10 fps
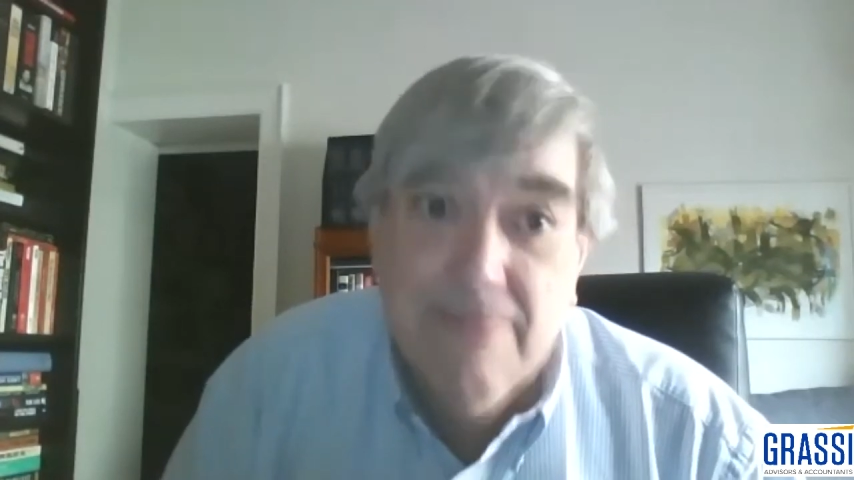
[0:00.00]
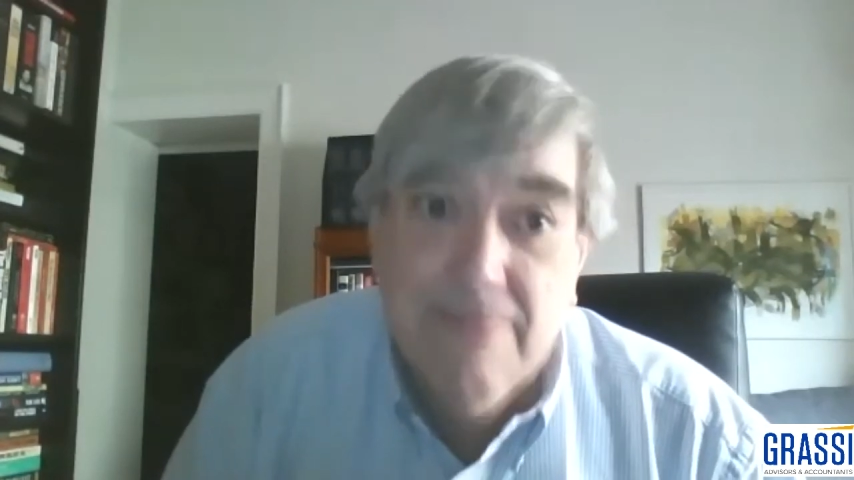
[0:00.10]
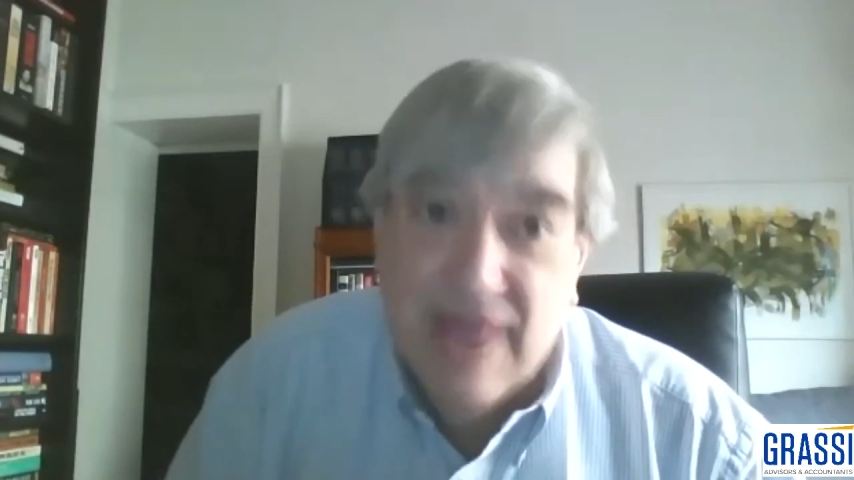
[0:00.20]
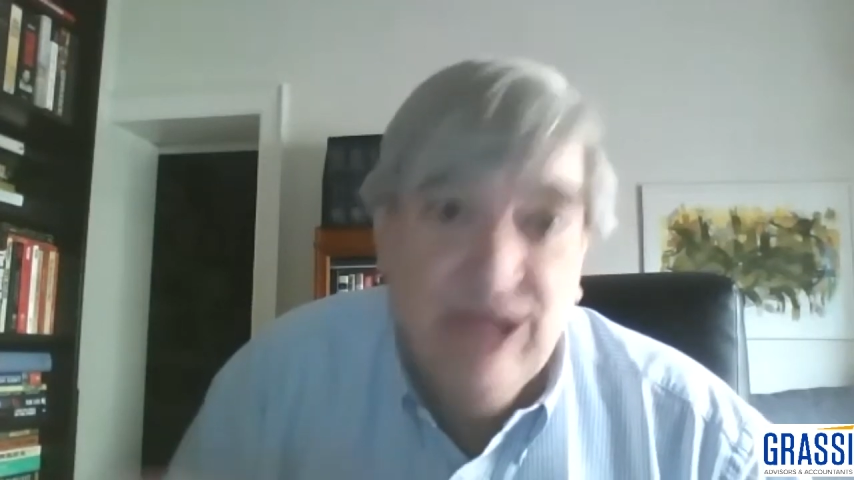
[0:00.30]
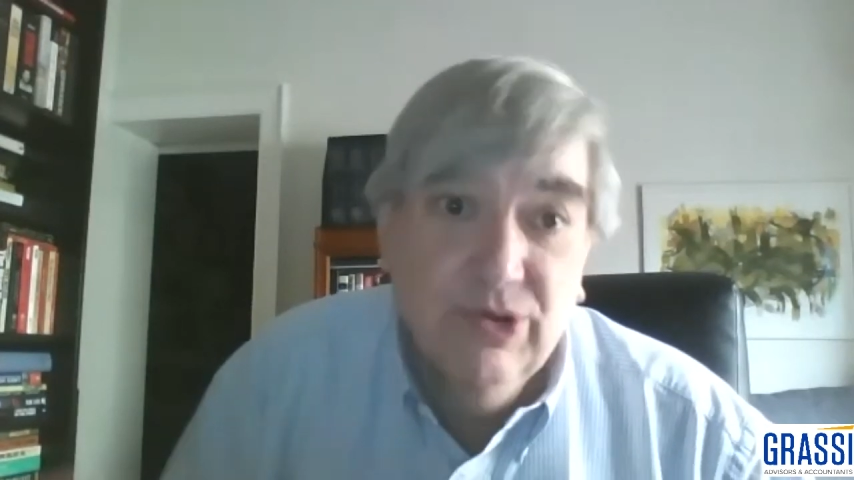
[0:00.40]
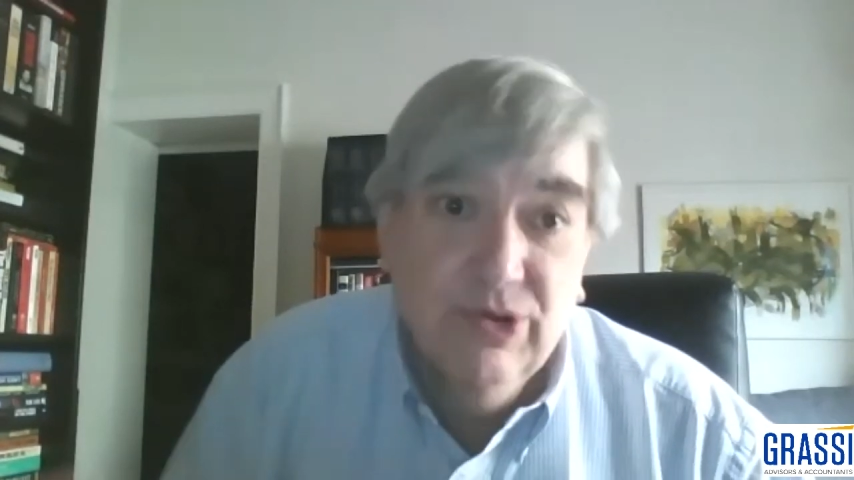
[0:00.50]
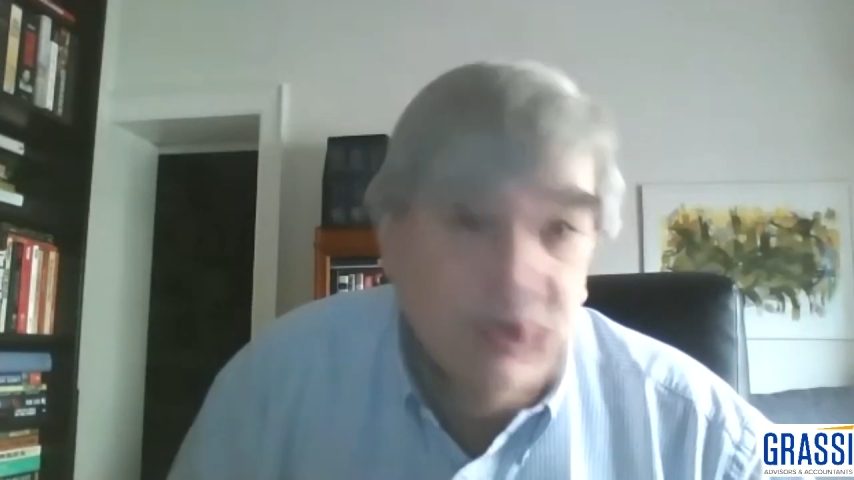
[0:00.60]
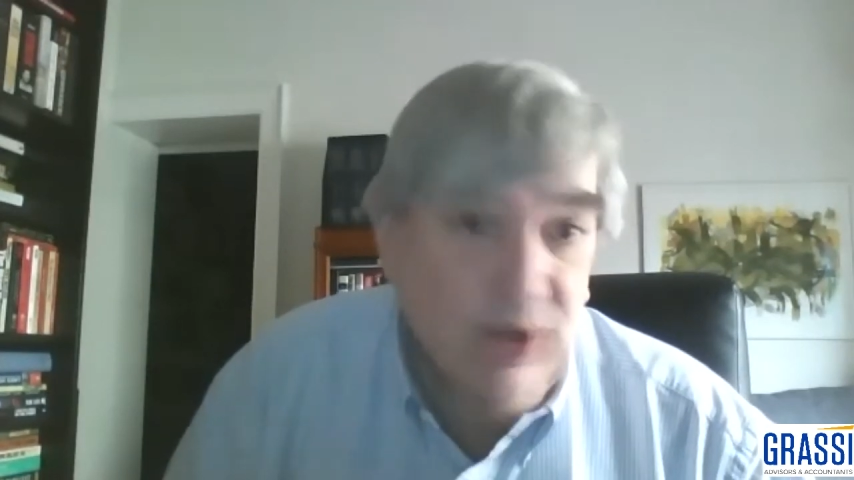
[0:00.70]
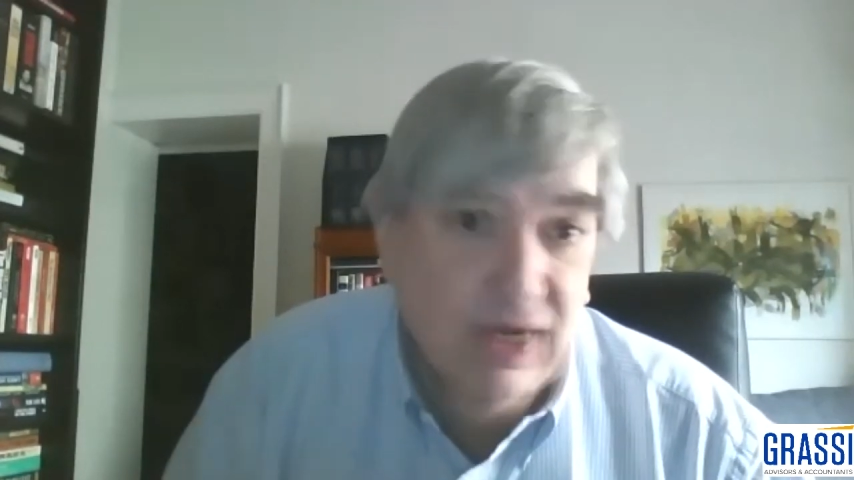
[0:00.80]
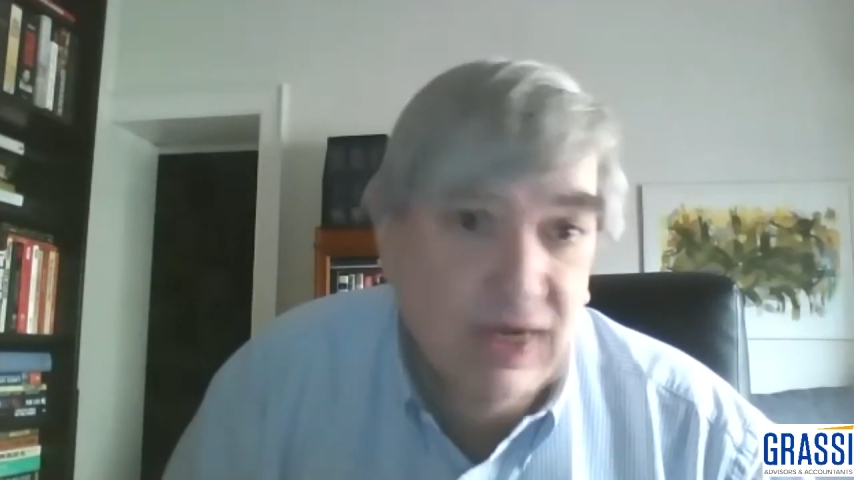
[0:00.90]
And you can
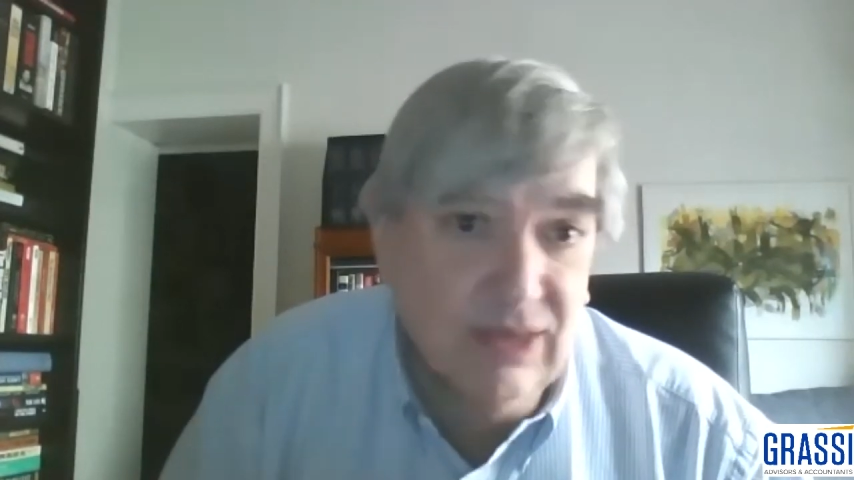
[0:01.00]
look at the